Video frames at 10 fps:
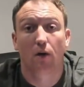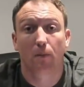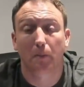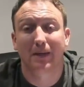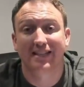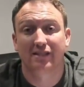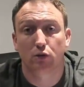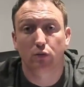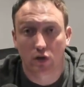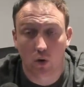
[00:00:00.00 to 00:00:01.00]
But please
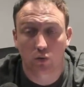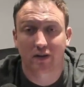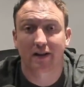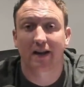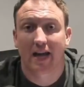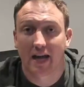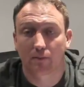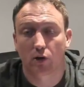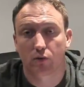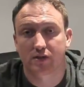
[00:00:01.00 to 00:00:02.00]
do note that I
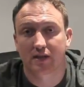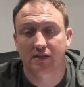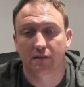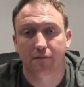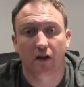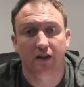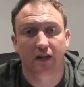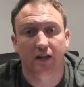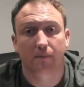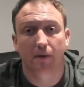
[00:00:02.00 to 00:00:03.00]
am closing this on
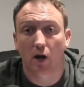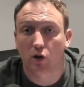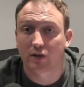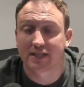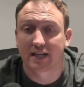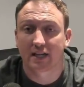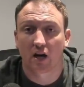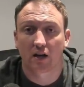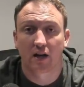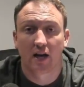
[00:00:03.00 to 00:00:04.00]
Friday, and I'm not going to take
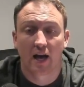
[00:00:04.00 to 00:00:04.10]
on